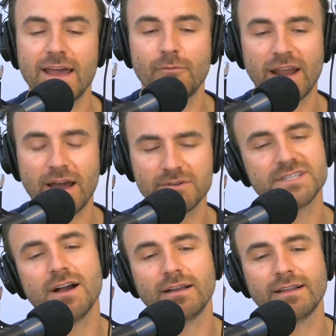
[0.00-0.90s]
And when I was
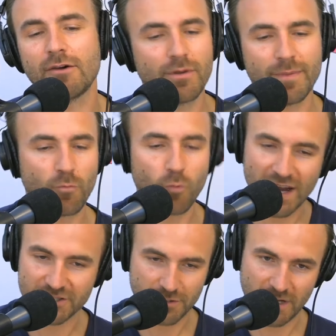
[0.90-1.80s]
young, that would have been
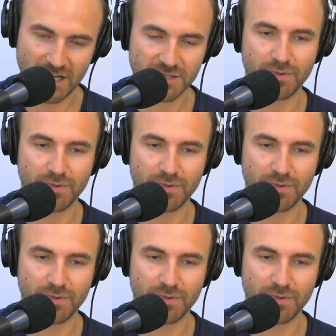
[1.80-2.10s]
way too much.